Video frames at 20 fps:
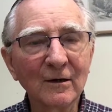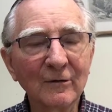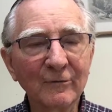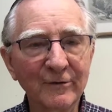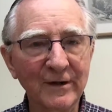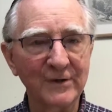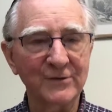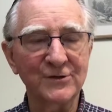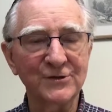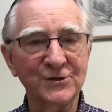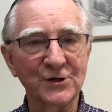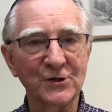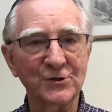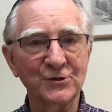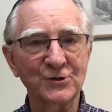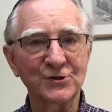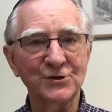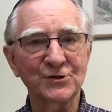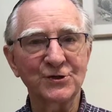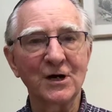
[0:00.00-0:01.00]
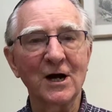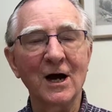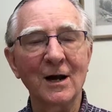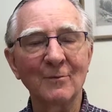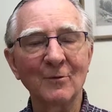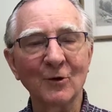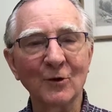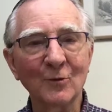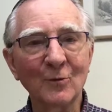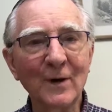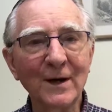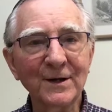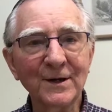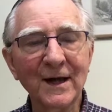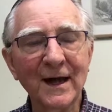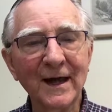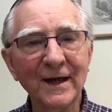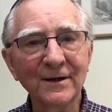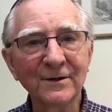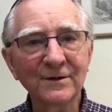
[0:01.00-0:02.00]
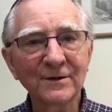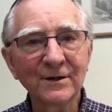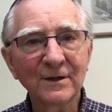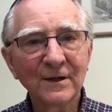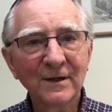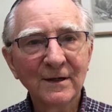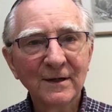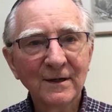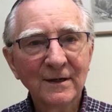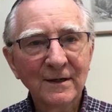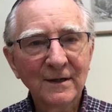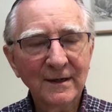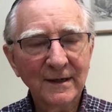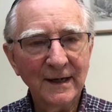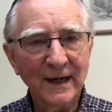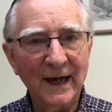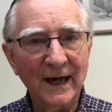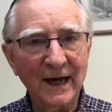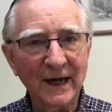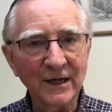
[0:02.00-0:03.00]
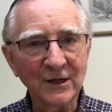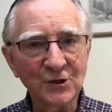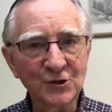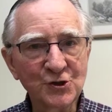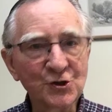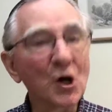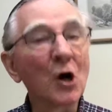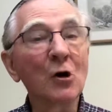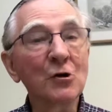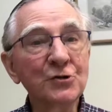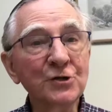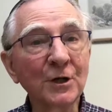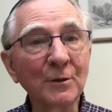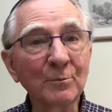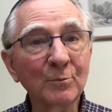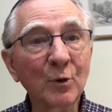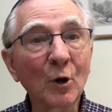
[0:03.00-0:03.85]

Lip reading: veterinary surgeons' time on the one hand and charging